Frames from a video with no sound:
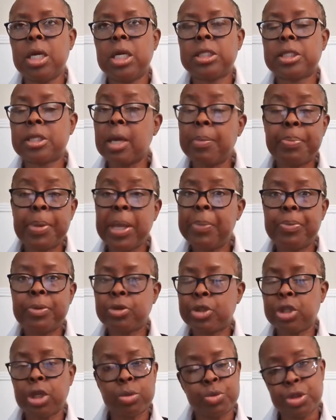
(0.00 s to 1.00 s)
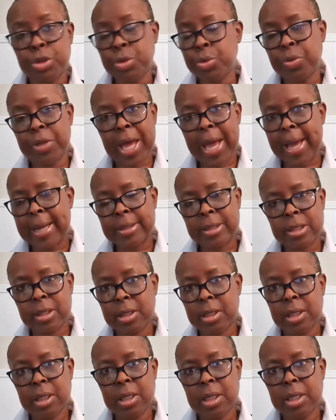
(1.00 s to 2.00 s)
Some people don't do that.
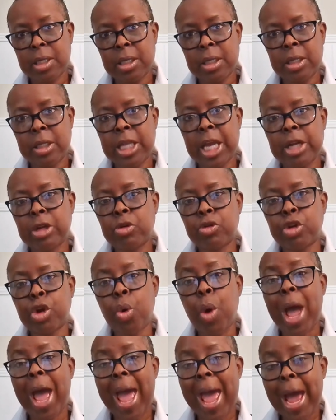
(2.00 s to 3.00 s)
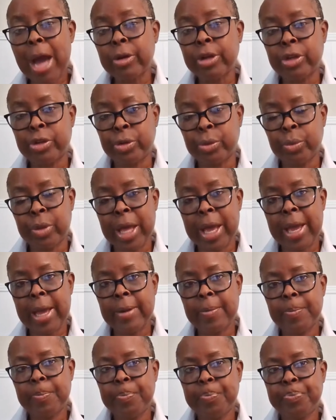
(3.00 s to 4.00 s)
They don't know how to do
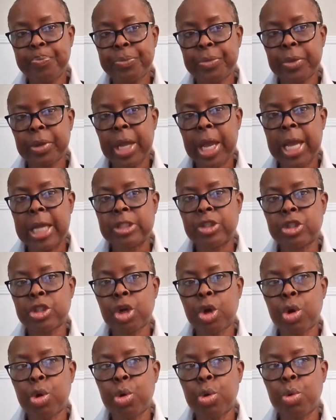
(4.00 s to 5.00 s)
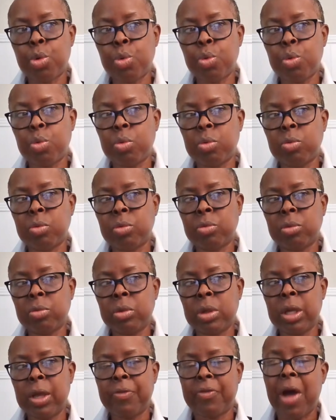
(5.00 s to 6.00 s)
that. And so
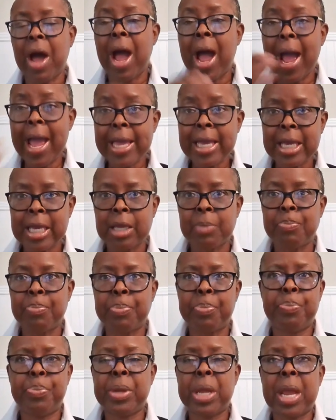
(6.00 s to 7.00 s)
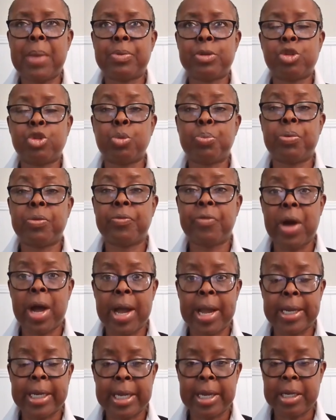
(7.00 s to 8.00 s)
if I can be able to
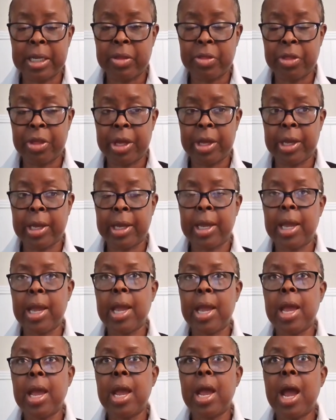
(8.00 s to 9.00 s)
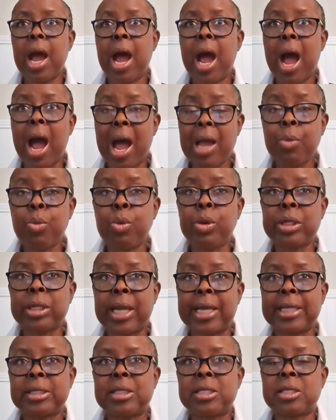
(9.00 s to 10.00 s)
provide anything, I would
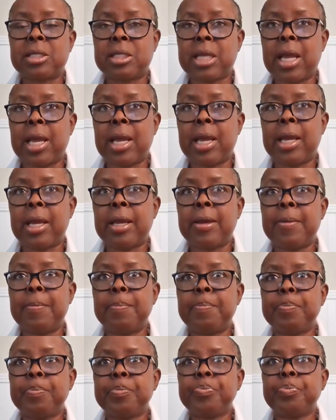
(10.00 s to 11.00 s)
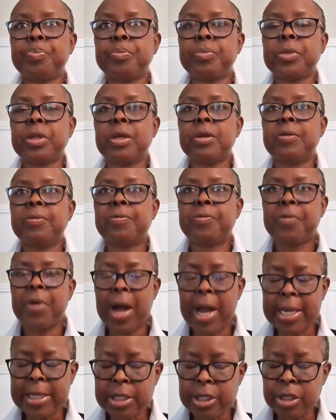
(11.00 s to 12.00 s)
like to say,
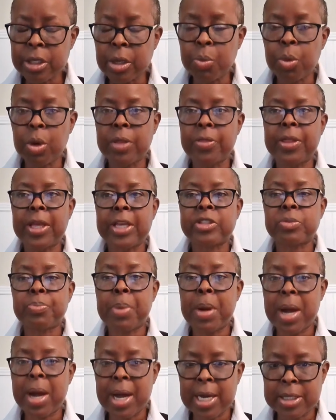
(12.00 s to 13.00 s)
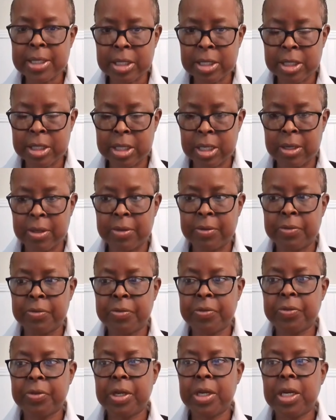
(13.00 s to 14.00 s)
find someone that's
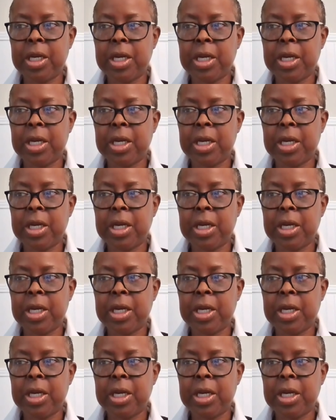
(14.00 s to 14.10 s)
positive